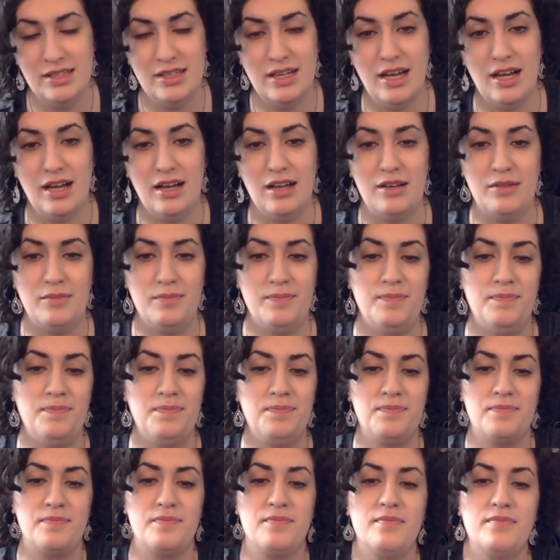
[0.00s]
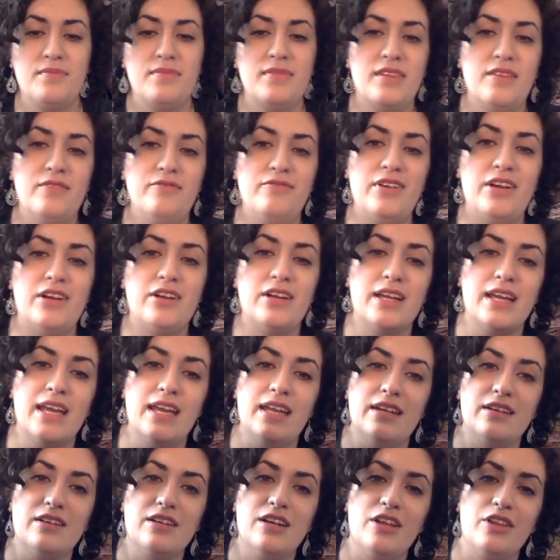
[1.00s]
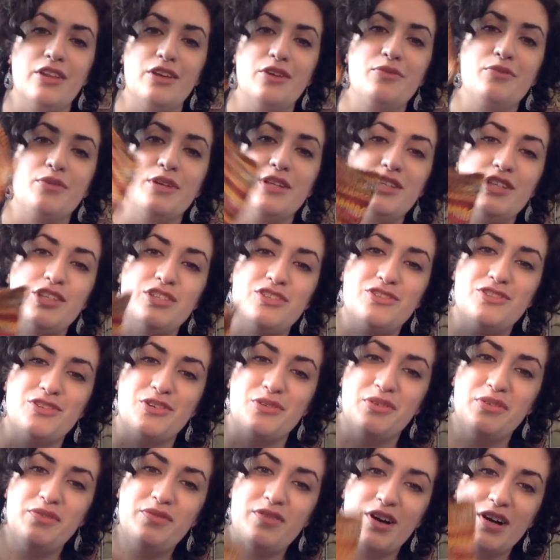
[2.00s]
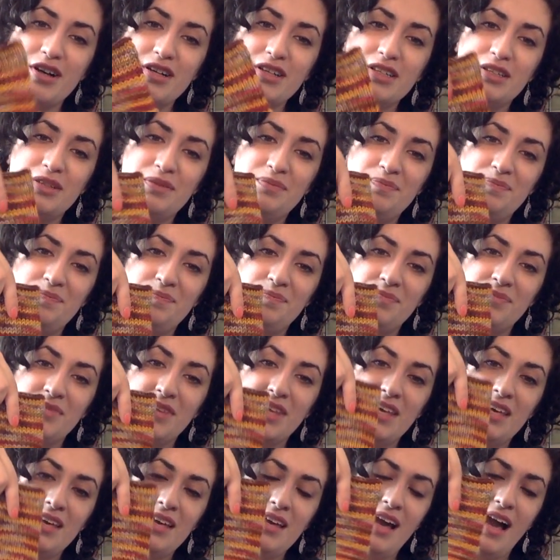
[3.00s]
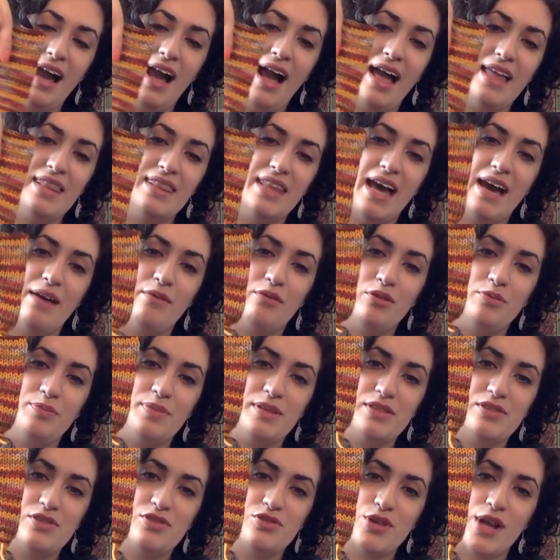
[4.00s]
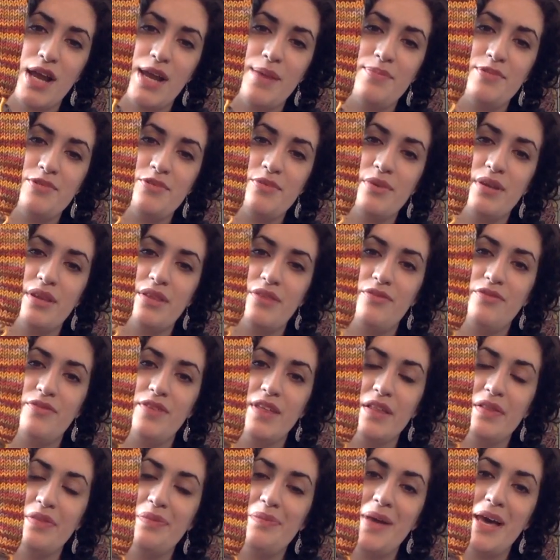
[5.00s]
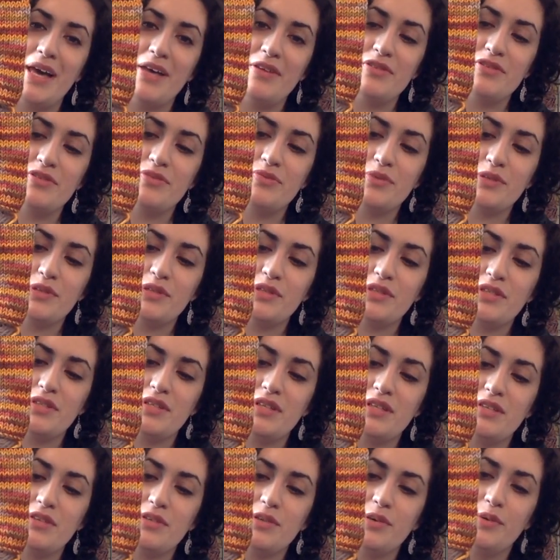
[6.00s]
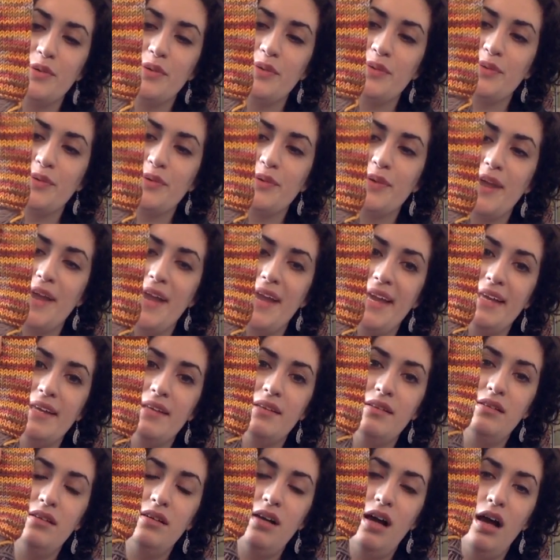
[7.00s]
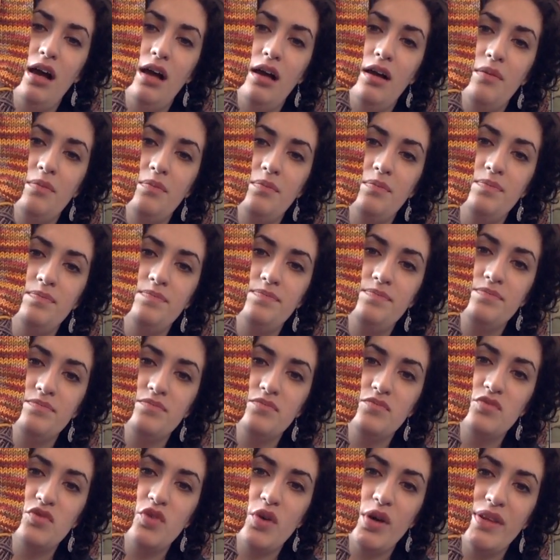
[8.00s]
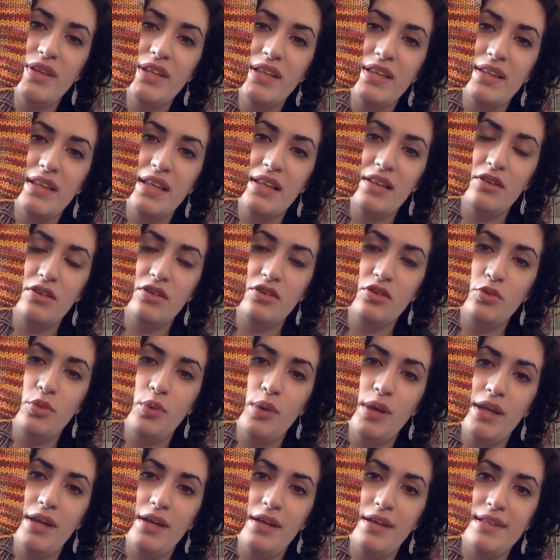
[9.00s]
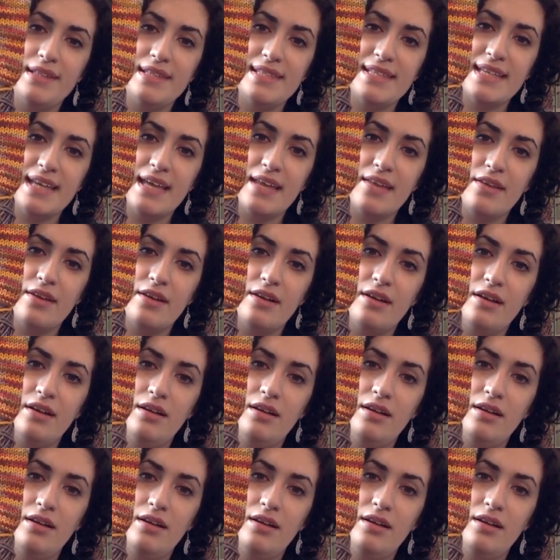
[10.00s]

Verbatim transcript: um, variegated color, which is Joan of Arc. And that will be striped with Field Mouse, which is a tonal gray. Um, so I think they look quite nice together.